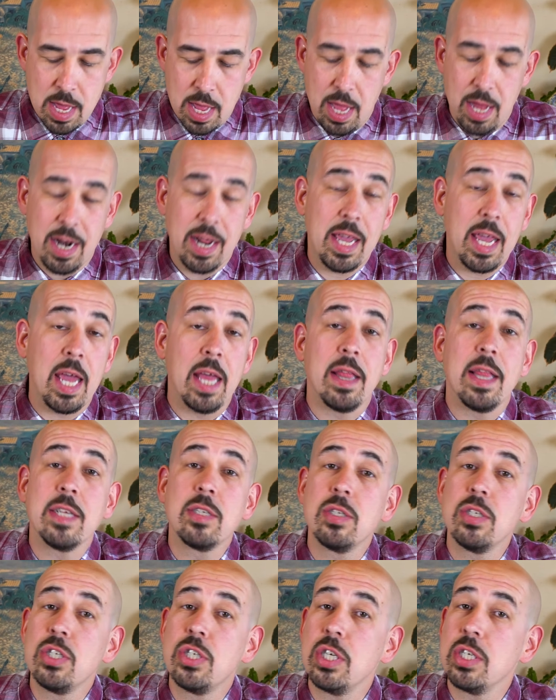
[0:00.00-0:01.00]
And again,
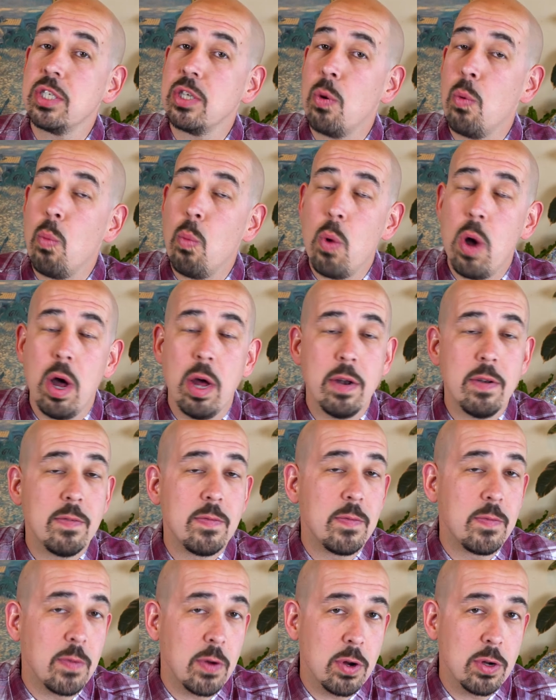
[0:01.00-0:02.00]
this is just a
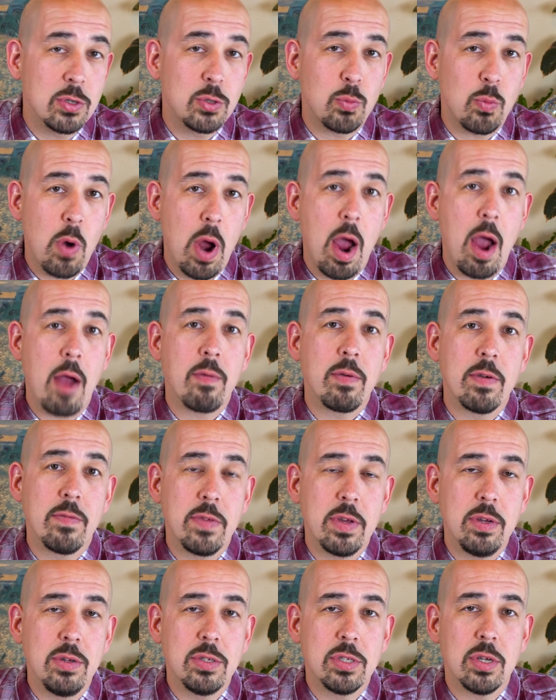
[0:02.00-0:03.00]
first ride
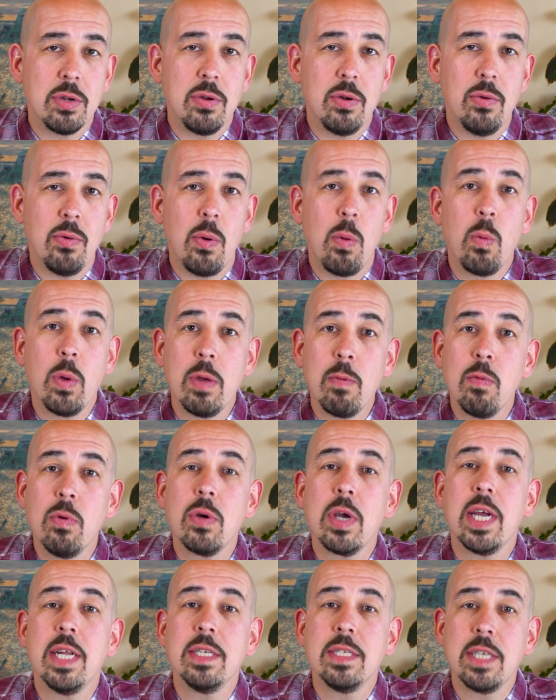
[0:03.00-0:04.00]
review, so we
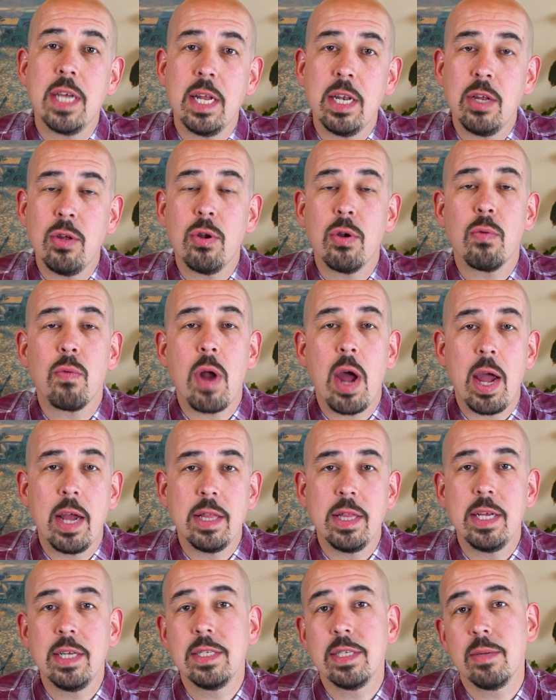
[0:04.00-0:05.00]
will continue to
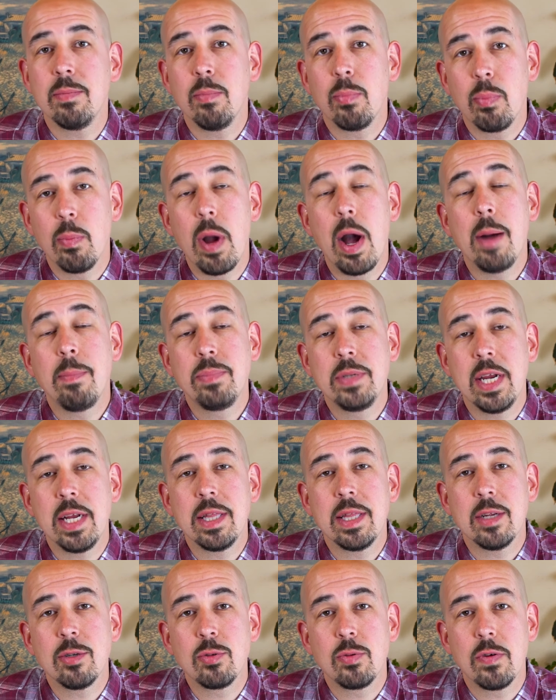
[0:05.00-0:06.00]
ride these and
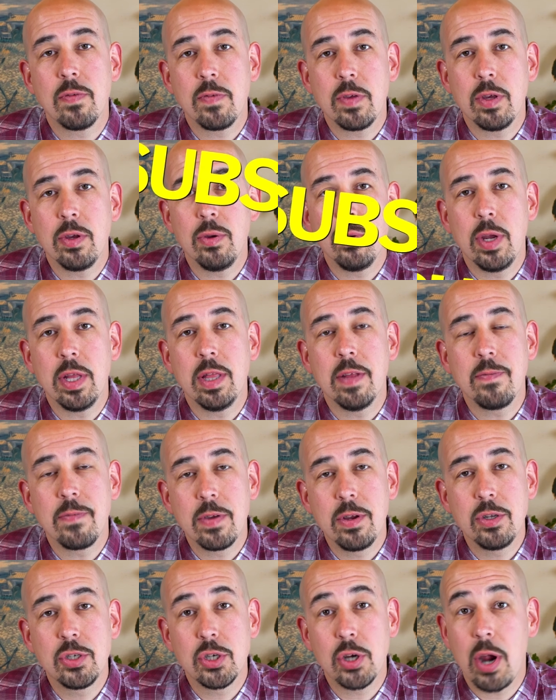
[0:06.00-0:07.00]
update this review in the
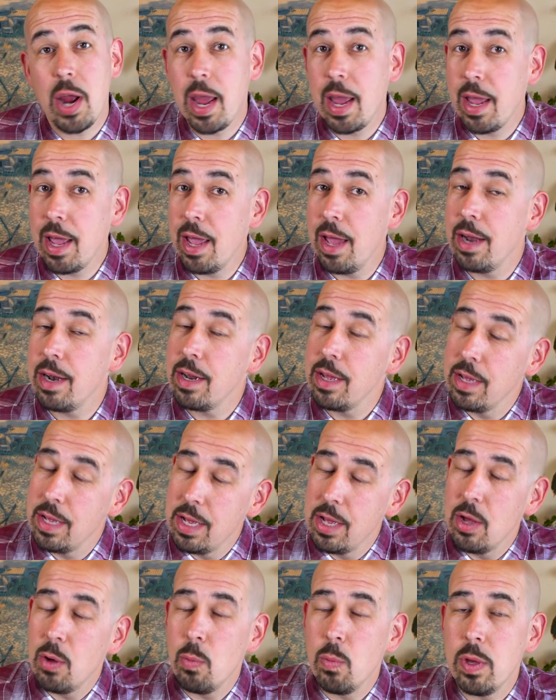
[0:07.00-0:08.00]
future, and
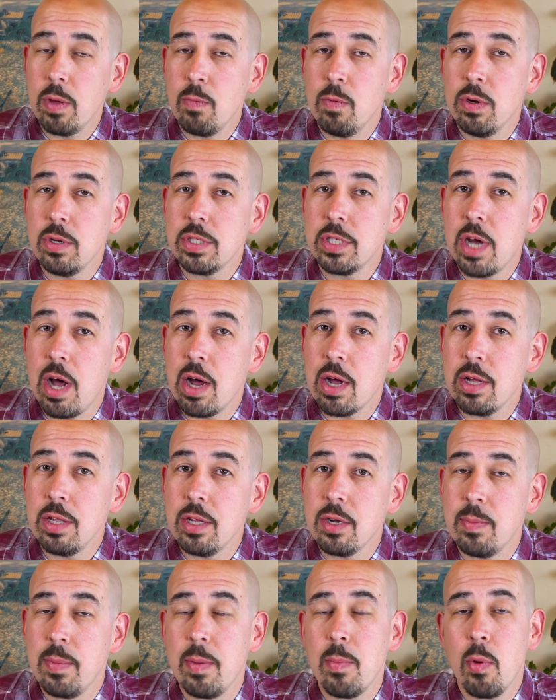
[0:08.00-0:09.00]
we will talk a
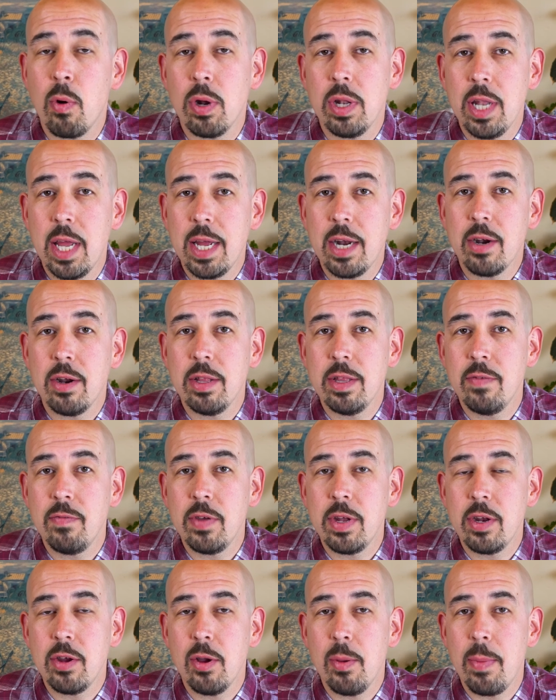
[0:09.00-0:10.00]
little bit more later in the
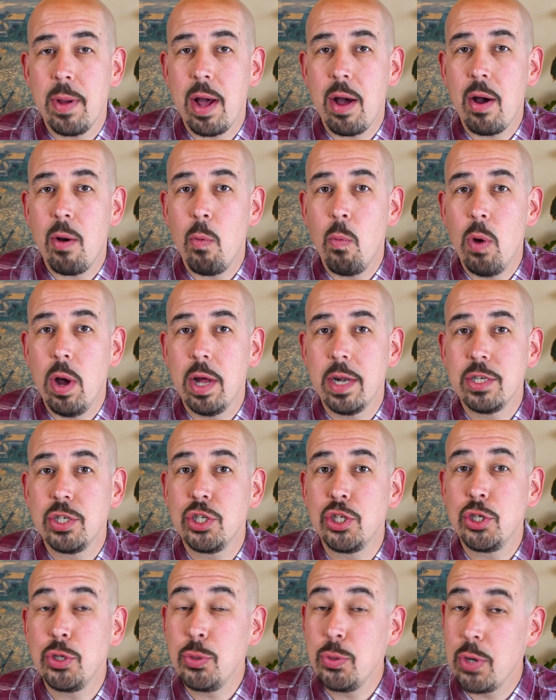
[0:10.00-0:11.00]
video about what
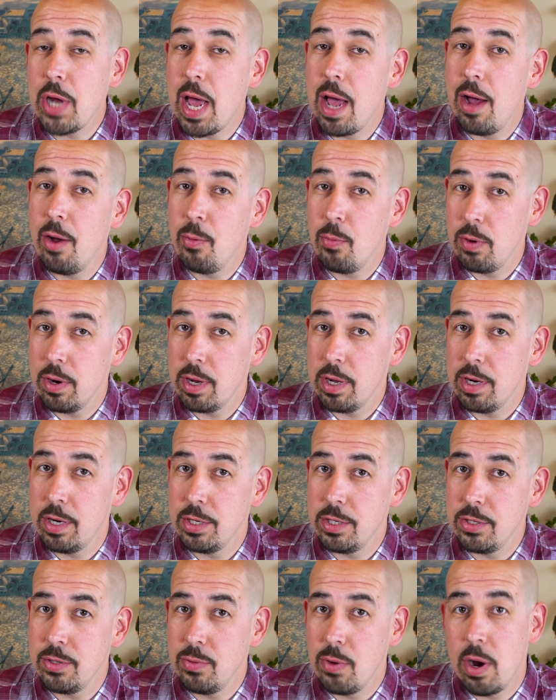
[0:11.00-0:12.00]
shootout we're gonna
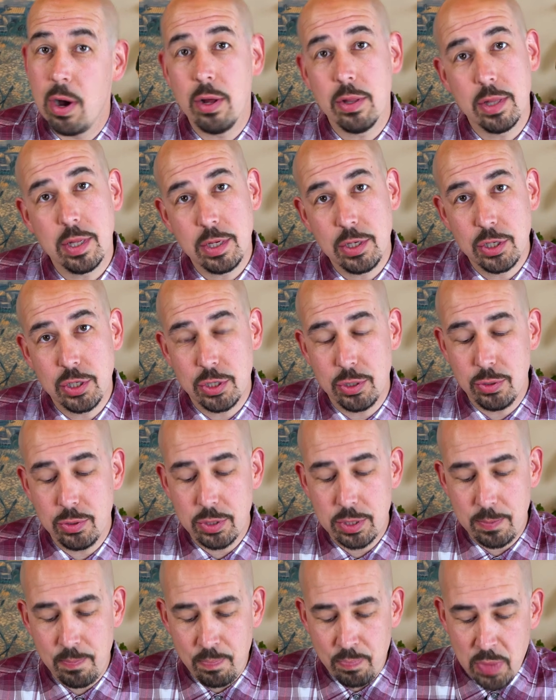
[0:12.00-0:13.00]
do on these
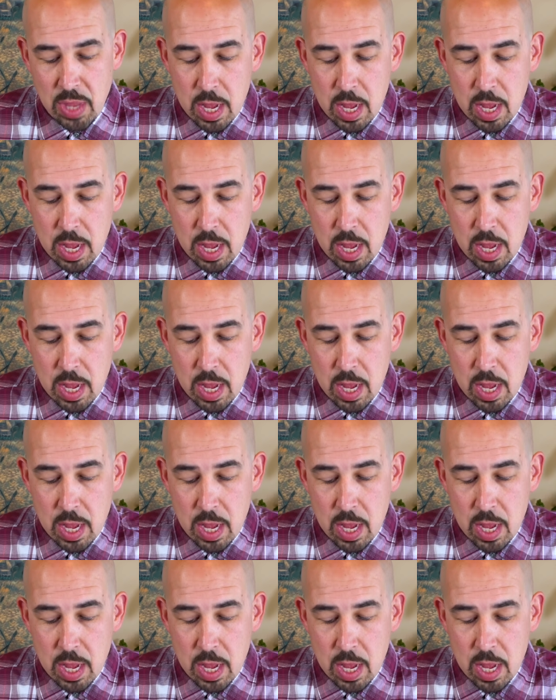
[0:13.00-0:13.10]
shoes.